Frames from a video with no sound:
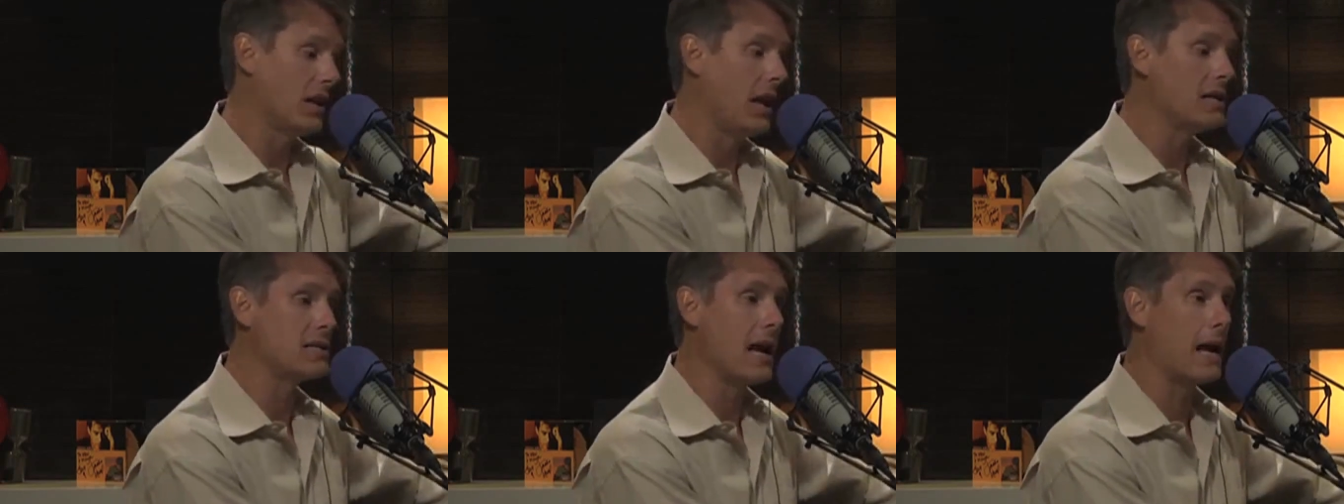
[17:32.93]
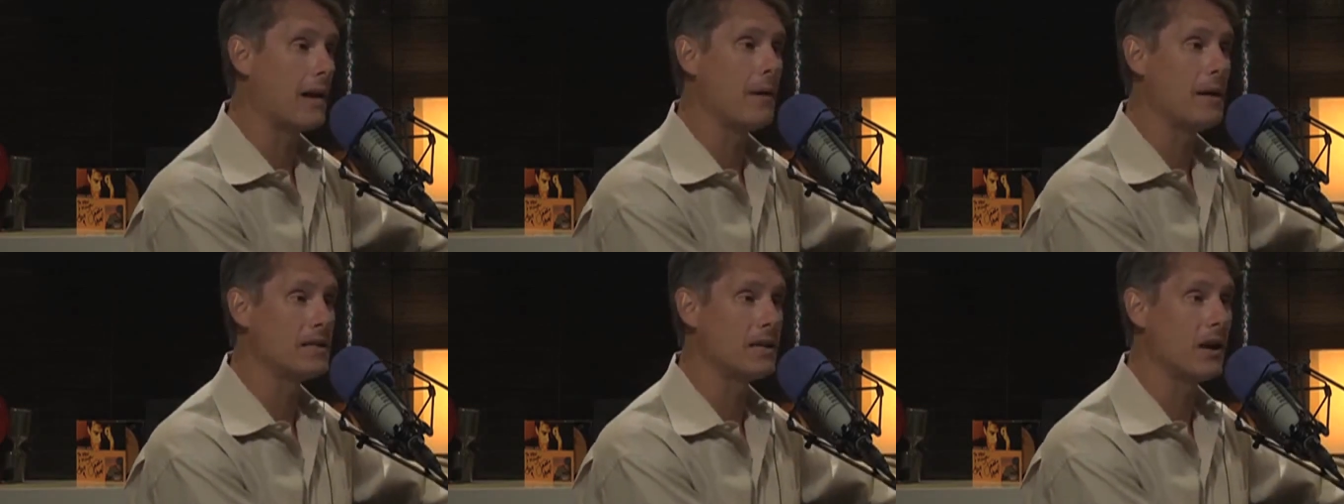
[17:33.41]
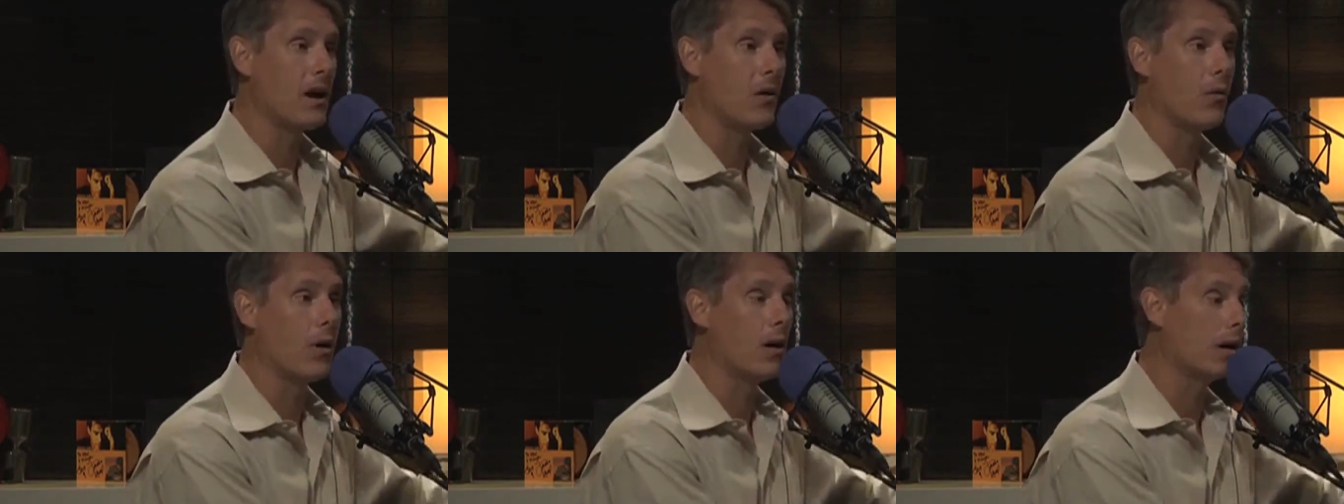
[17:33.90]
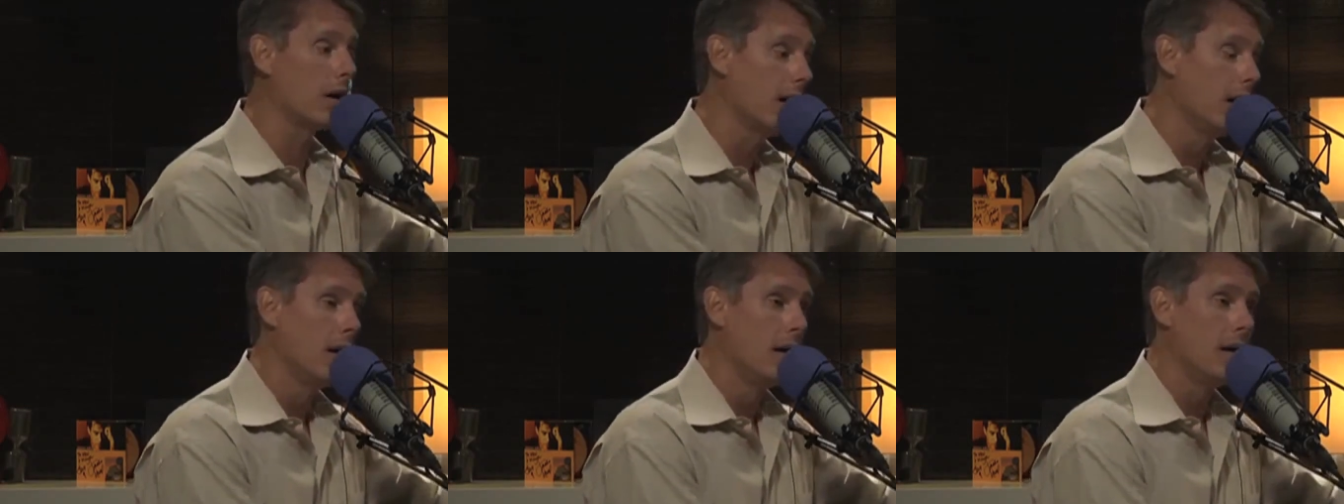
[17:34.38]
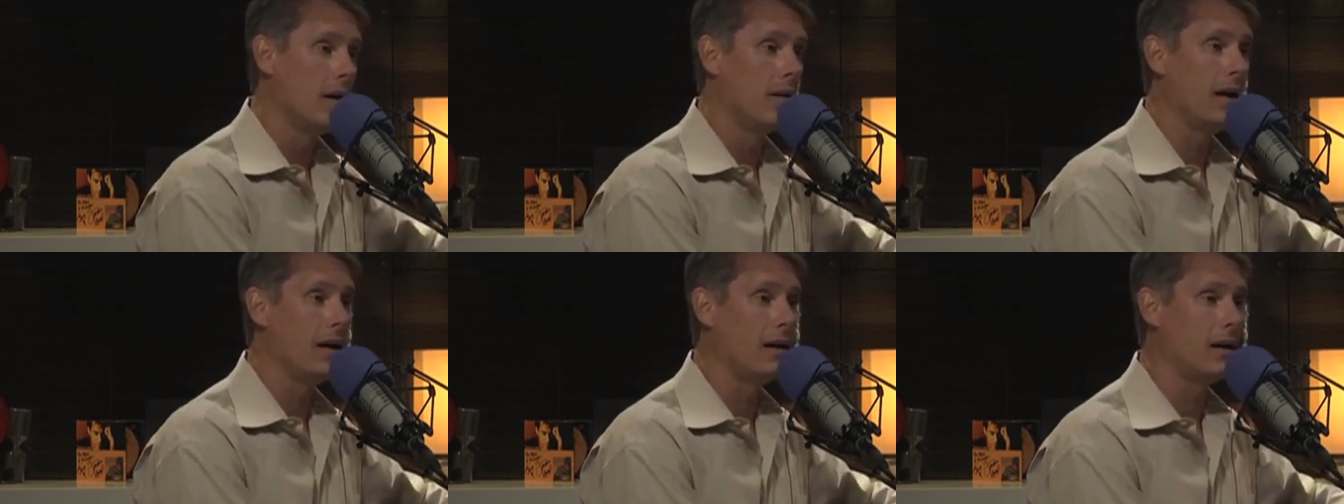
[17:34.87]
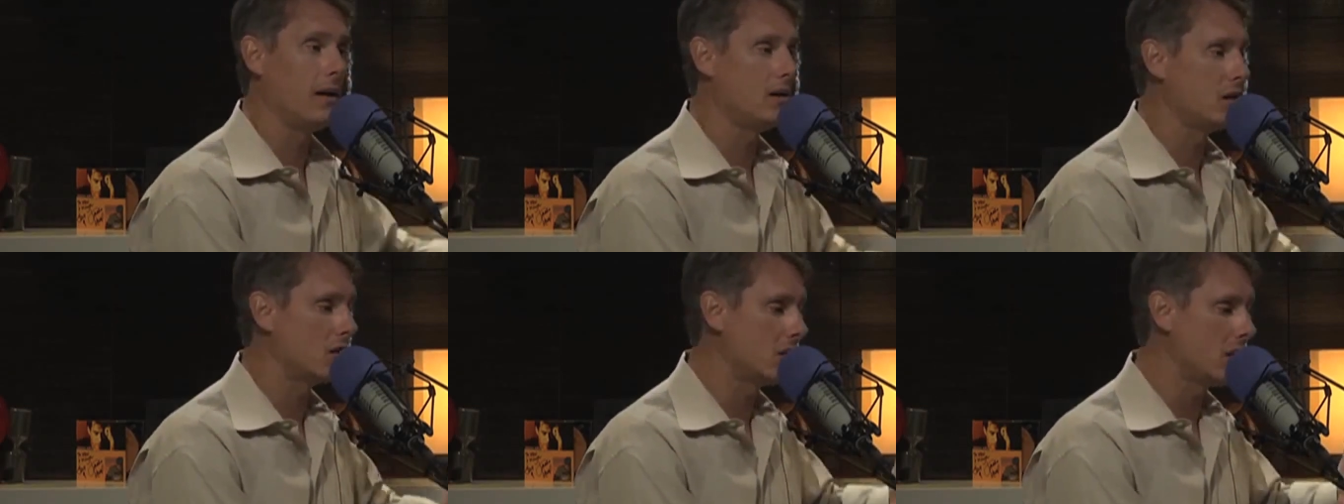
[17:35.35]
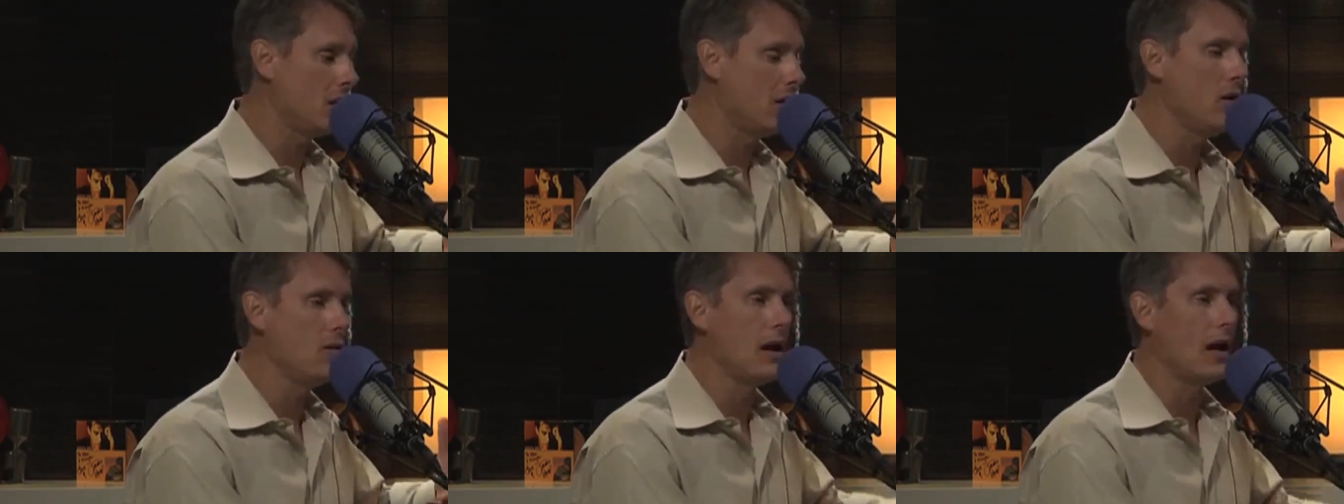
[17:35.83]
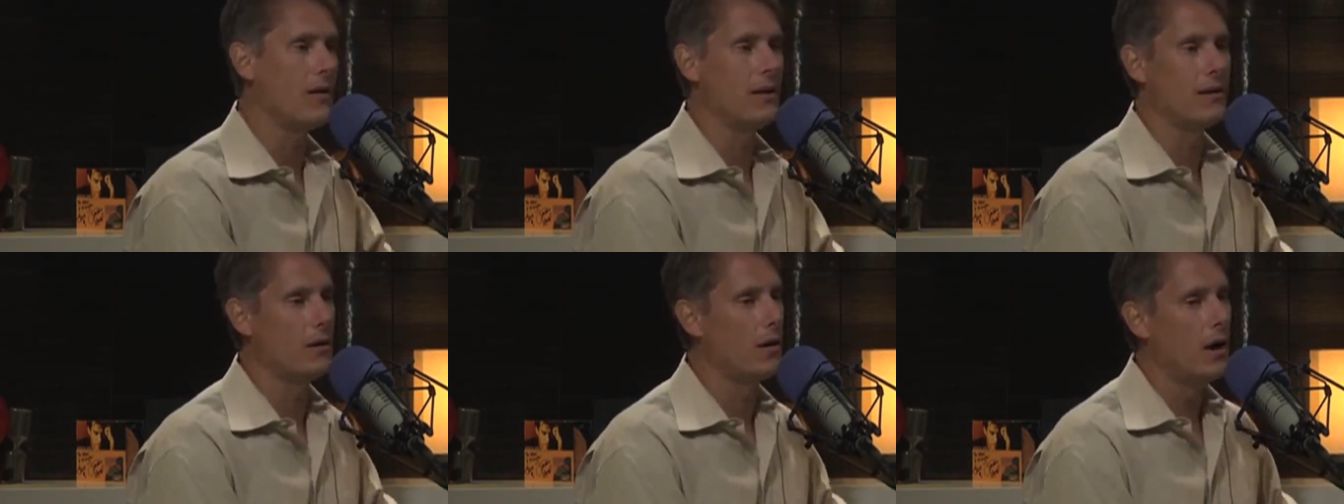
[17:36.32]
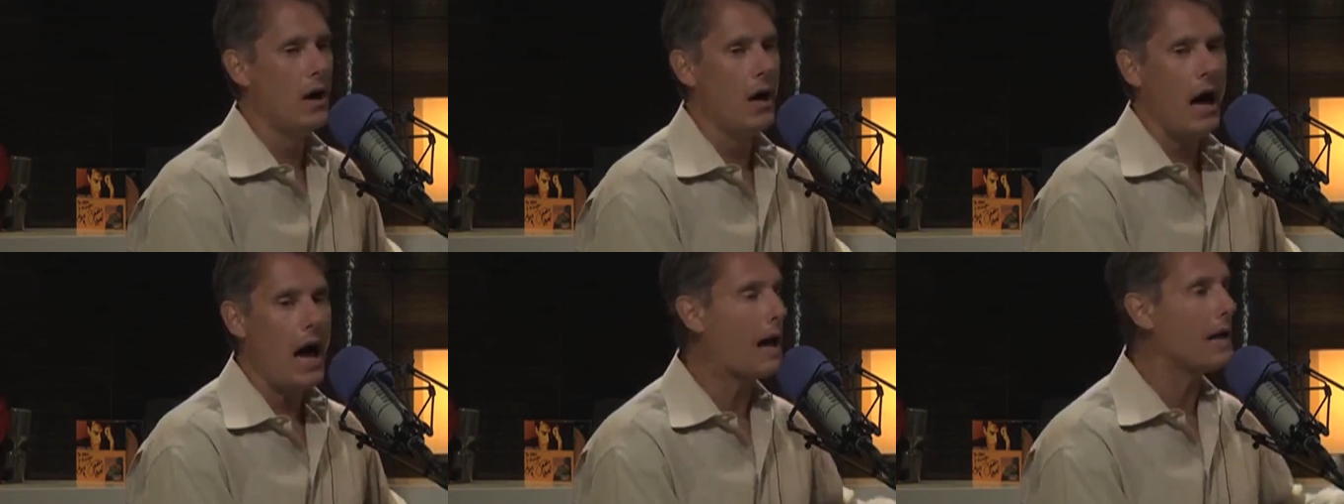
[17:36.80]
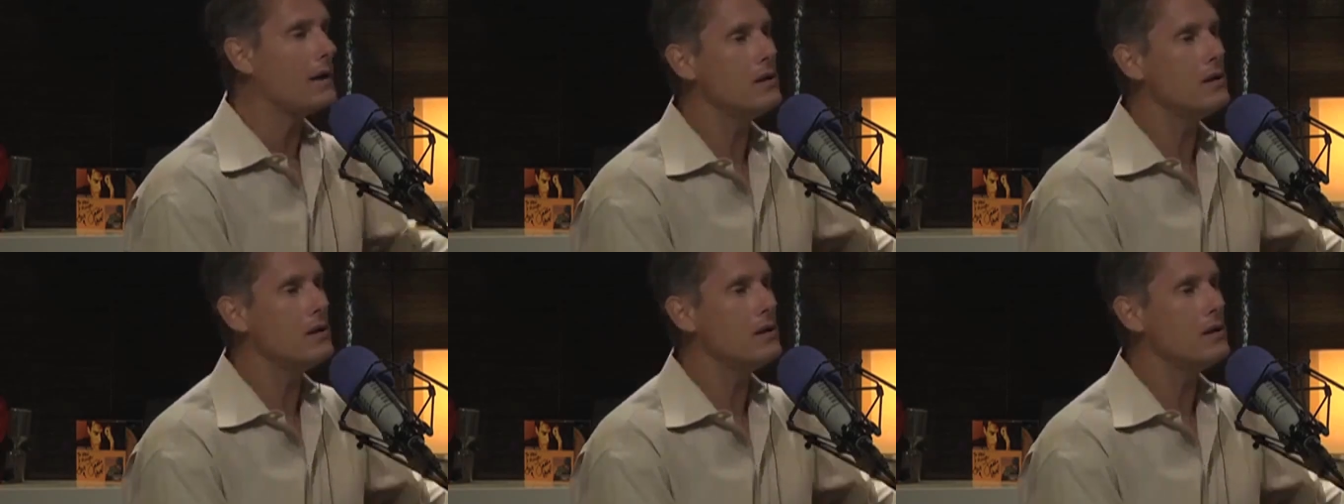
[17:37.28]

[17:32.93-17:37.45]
Chile's mm-hmm. got amazing artwork. Amazing. You know, yes. it, it just, yes. you, you got. Yeah. How do you